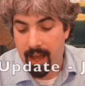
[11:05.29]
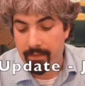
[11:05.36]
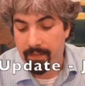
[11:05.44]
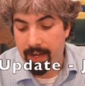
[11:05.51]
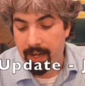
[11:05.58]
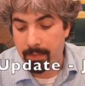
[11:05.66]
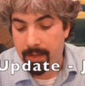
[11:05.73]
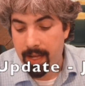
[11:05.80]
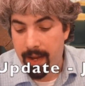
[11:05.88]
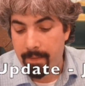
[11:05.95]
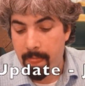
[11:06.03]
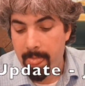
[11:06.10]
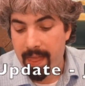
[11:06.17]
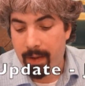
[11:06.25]
Caffeine
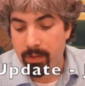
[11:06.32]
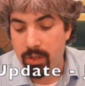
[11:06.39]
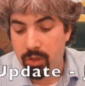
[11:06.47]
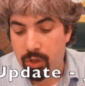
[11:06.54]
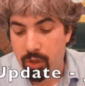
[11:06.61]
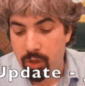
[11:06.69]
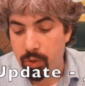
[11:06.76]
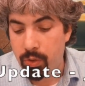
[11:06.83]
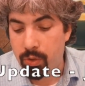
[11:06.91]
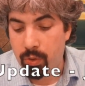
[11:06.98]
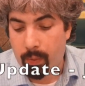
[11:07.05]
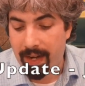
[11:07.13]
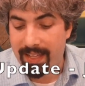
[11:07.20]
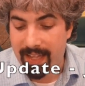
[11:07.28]
Update. That was in June
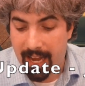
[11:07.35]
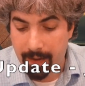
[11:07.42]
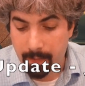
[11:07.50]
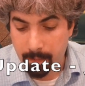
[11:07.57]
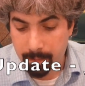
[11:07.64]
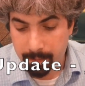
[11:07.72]
2010.